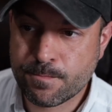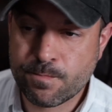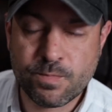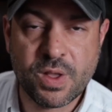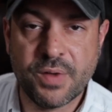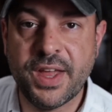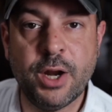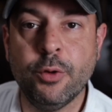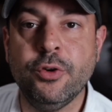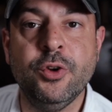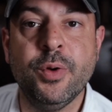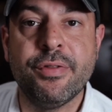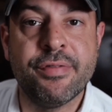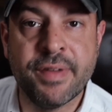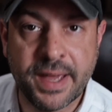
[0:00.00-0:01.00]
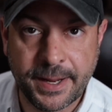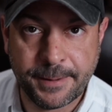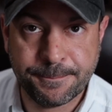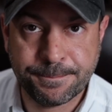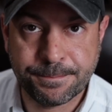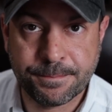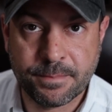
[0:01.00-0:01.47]
they don't do a thing
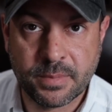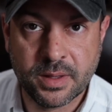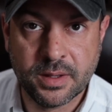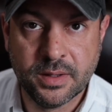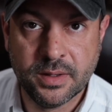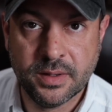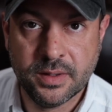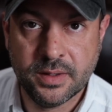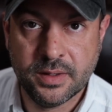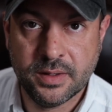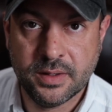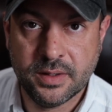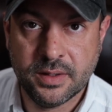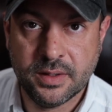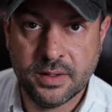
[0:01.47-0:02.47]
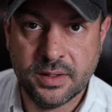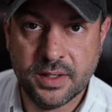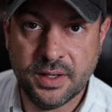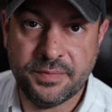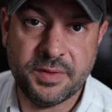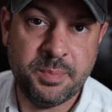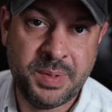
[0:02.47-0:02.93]

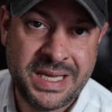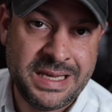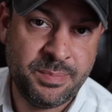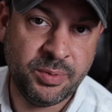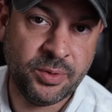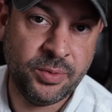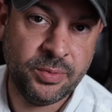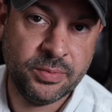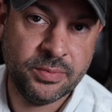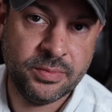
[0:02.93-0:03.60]
if the people